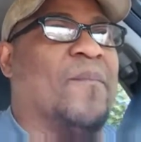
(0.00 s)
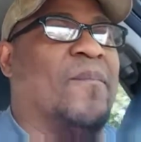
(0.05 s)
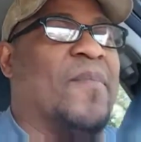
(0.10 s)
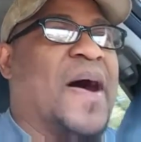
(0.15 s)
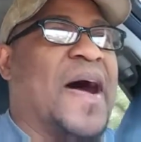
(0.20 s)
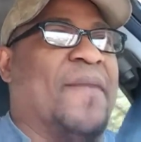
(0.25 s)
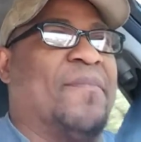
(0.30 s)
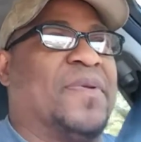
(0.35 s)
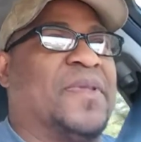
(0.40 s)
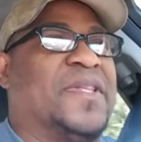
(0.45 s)

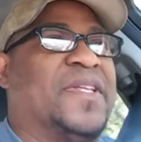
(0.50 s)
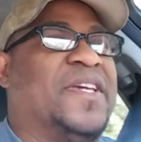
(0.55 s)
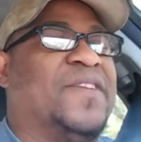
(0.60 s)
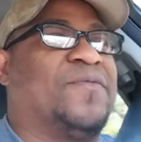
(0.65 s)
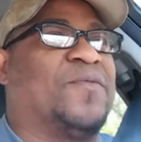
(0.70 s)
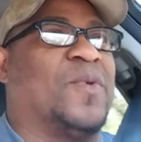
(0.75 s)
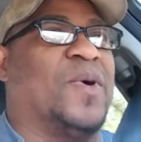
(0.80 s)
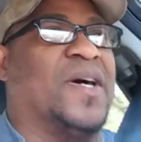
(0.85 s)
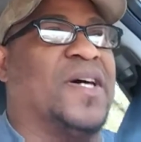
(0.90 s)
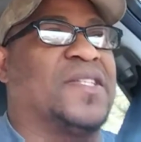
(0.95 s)
my
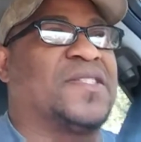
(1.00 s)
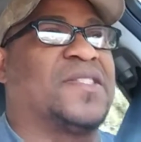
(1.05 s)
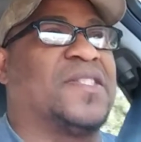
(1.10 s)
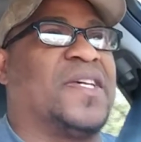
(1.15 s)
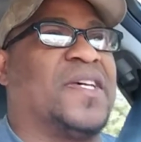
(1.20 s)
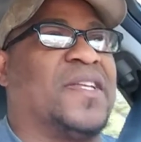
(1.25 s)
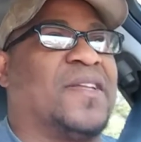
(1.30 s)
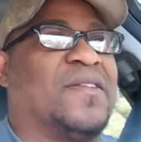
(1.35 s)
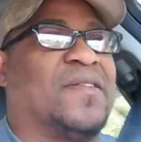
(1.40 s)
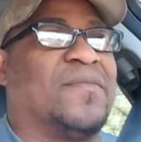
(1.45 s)
belief was
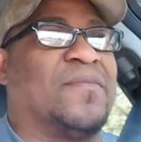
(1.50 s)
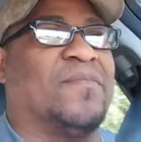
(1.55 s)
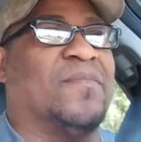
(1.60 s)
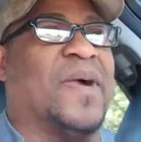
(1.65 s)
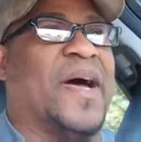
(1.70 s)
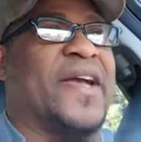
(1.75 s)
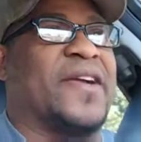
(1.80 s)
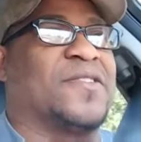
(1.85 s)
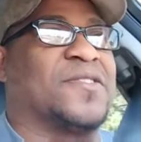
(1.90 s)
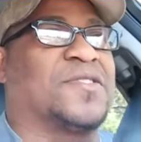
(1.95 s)
that
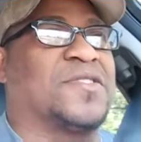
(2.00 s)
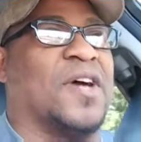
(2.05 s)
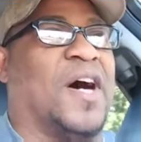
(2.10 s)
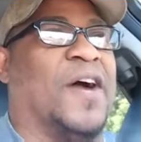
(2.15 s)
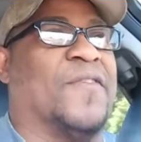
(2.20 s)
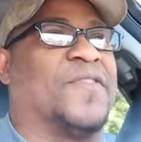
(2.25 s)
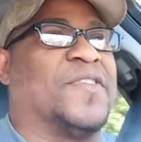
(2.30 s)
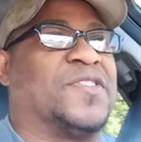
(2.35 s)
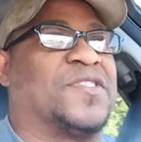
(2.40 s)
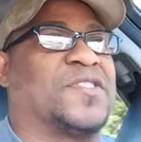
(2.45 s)

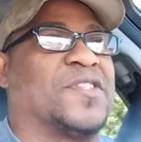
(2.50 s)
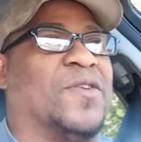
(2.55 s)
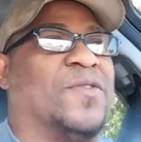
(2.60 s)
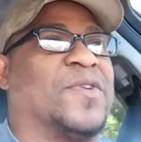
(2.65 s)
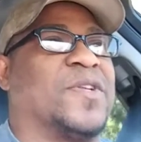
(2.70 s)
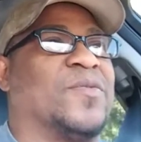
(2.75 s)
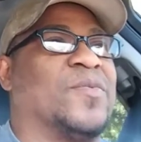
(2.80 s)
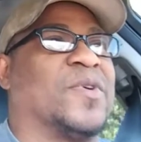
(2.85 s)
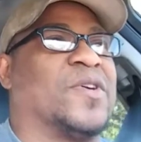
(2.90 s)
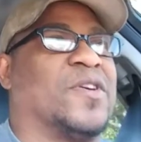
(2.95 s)
Microsoft and
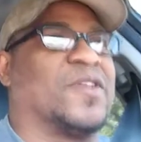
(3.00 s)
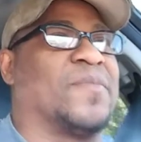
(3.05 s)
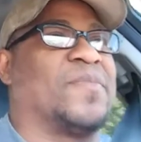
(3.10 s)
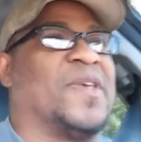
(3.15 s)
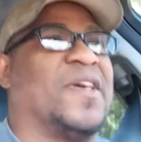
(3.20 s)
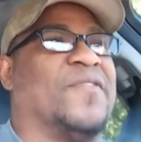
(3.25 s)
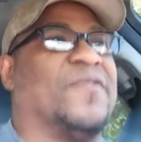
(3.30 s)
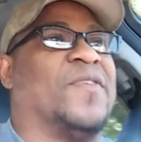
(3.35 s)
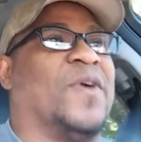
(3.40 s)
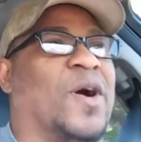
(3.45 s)
Sony were going to
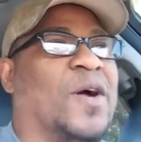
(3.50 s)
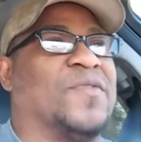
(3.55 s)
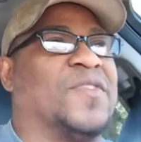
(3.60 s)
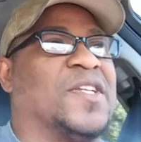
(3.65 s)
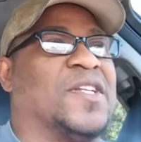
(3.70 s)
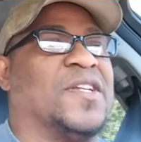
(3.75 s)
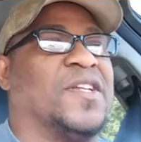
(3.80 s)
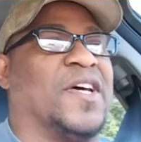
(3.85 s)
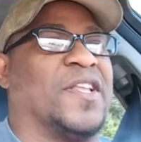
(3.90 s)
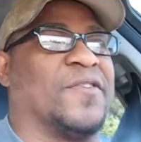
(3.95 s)
be involved
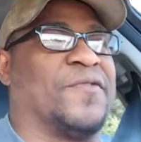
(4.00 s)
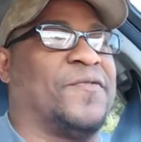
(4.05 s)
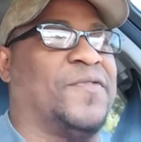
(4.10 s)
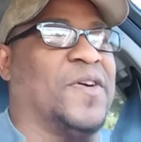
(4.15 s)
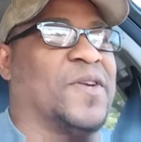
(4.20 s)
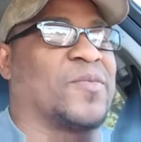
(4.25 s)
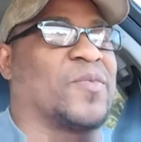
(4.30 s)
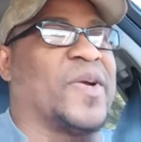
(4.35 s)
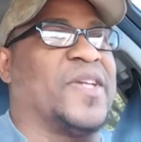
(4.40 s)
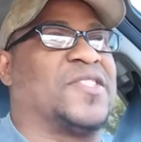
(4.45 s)
in another
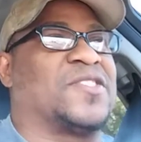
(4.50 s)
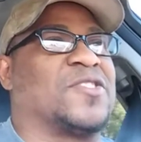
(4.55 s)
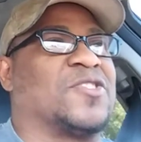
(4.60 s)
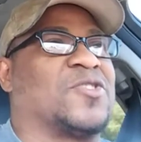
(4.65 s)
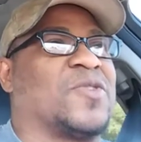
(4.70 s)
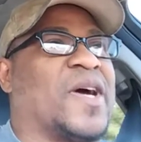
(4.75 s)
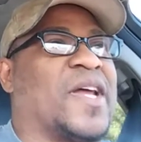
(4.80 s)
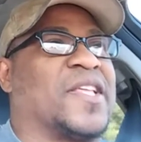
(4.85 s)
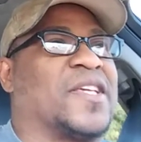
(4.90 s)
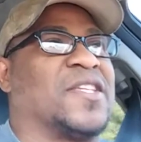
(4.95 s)
foot race to
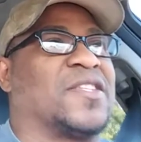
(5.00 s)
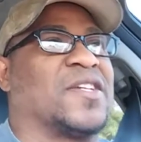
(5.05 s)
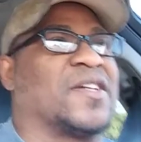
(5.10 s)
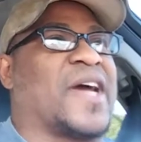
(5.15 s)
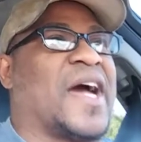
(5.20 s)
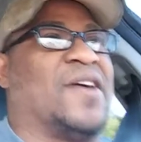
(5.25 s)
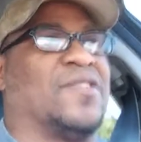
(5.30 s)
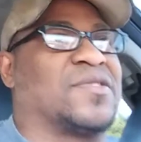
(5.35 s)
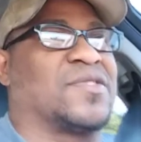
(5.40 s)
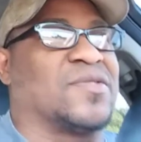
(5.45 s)
try to get the
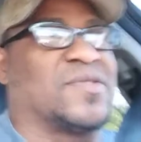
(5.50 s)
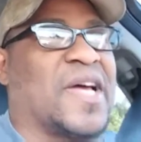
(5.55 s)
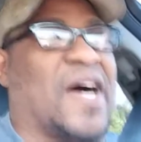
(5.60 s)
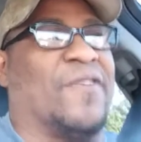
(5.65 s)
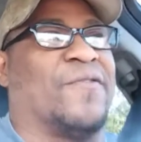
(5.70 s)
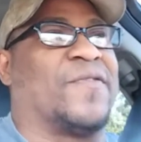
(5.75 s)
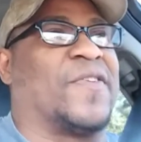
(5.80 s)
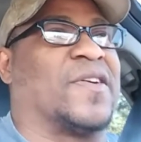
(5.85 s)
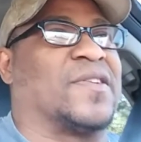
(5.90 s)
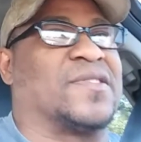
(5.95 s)
consoles
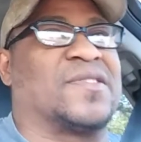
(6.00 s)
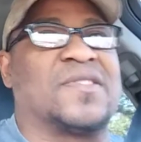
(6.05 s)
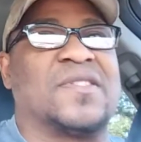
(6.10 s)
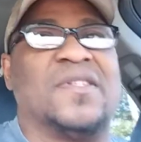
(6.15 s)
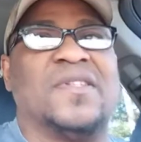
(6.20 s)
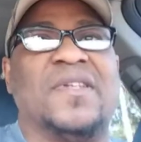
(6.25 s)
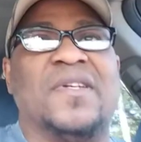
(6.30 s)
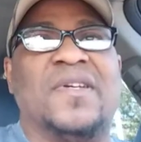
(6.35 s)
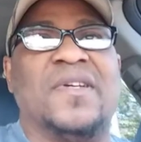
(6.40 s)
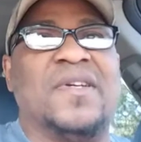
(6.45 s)
out
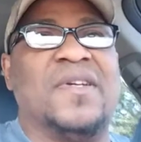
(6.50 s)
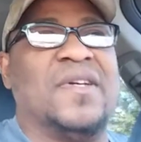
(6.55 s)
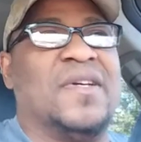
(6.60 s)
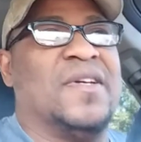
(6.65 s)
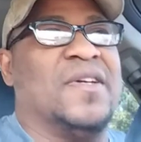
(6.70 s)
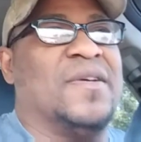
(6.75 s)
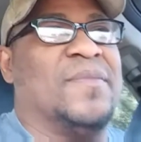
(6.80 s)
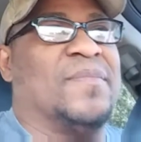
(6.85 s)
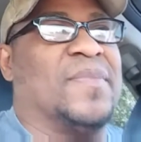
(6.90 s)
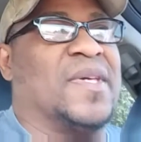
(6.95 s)
first,
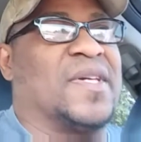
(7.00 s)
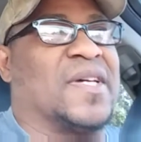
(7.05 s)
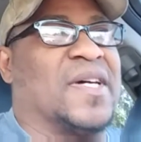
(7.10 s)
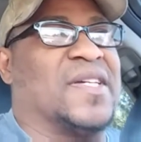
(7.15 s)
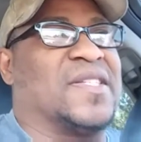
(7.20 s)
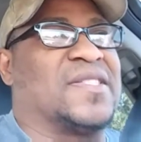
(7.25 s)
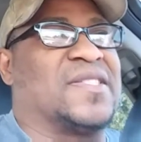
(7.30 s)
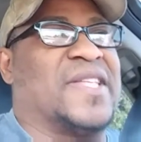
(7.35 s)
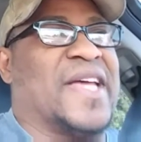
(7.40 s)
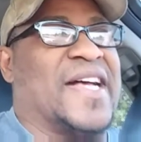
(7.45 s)

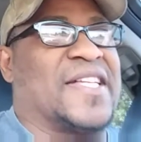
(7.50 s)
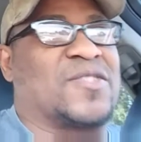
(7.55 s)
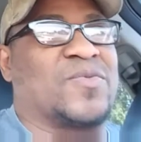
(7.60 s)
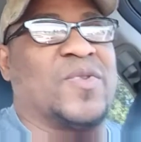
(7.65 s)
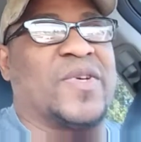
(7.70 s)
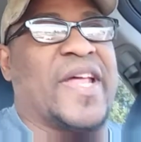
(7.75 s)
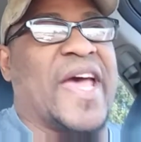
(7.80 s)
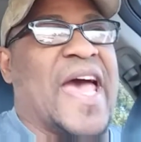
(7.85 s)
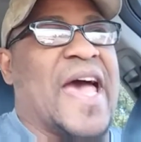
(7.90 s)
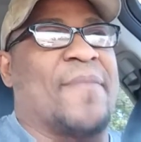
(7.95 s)
because that's
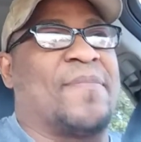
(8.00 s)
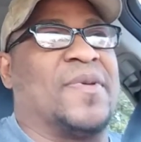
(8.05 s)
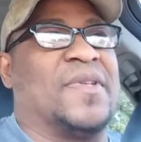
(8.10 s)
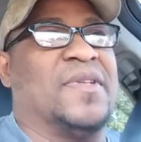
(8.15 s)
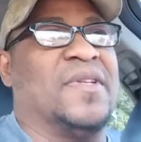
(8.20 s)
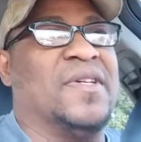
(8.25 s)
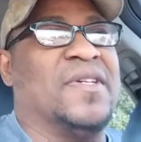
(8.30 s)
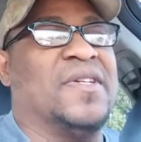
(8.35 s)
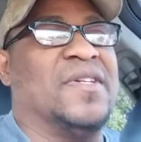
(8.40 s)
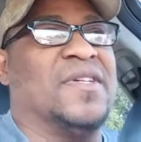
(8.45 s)
what
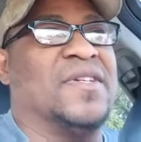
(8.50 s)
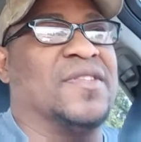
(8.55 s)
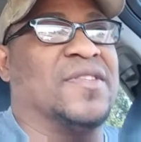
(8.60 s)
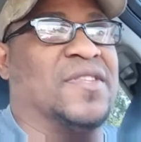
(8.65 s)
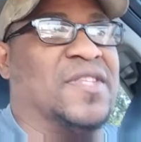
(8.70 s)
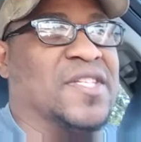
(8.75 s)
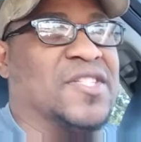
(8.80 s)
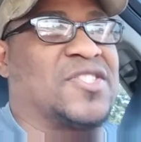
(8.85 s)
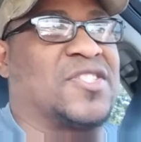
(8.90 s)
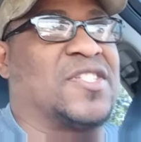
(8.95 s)
happened
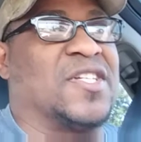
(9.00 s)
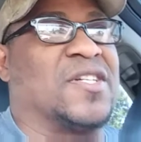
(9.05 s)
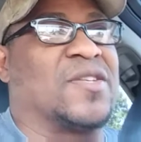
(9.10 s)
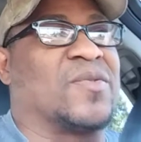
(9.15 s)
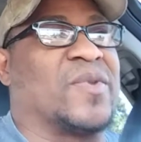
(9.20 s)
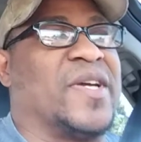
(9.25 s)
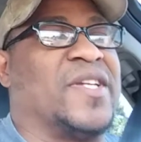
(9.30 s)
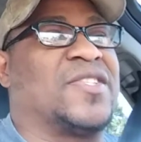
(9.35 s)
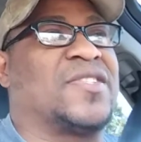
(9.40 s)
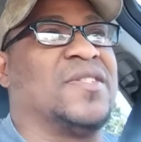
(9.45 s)
this
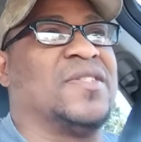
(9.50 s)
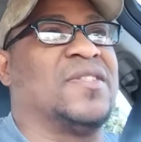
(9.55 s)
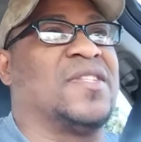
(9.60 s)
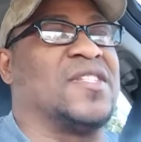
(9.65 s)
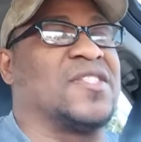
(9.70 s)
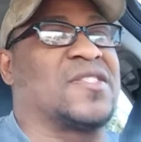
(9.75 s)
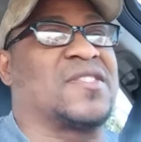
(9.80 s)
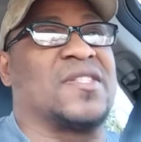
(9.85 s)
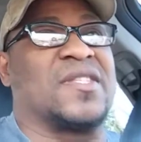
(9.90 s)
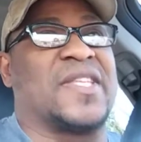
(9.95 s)
generation.
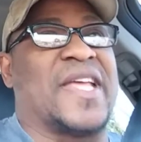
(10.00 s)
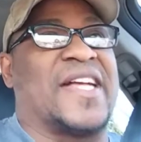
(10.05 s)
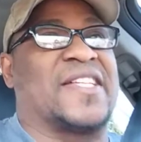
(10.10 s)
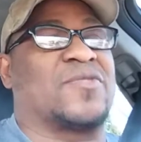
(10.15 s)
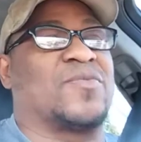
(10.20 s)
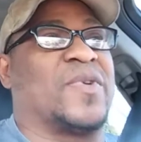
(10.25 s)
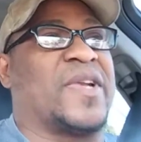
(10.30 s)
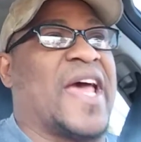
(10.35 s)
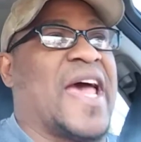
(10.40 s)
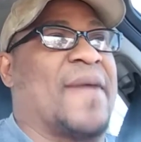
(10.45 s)

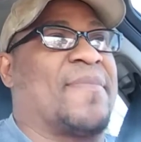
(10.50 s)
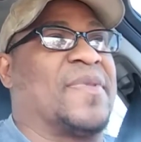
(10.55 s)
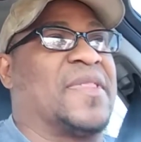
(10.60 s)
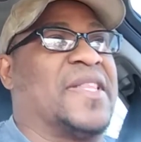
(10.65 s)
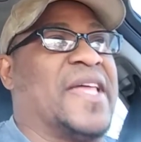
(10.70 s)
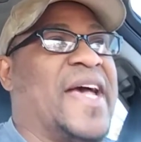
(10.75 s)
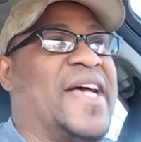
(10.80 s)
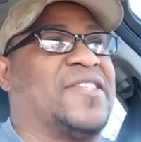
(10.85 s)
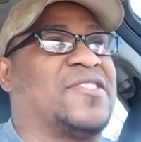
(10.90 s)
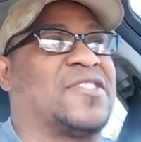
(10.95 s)
That's what
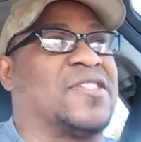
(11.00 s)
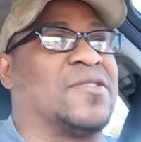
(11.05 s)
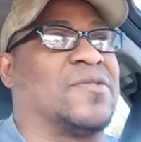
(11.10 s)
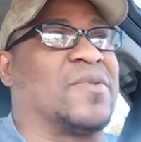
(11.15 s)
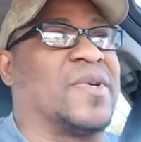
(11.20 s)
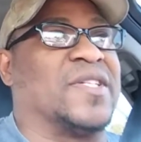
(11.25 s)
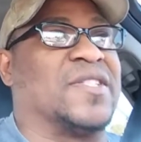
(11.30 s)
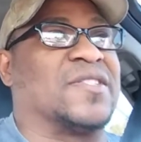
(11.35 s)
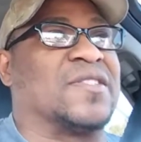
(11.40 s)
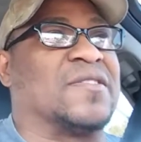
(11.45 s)
happened last
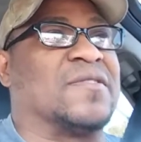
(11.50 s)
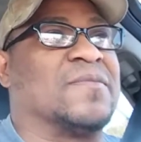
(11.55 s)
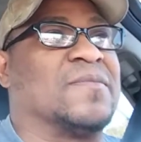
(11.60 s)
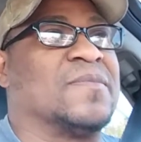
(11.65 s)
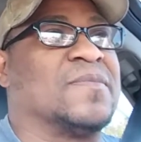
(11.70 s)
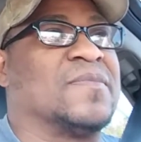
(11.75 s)
generation.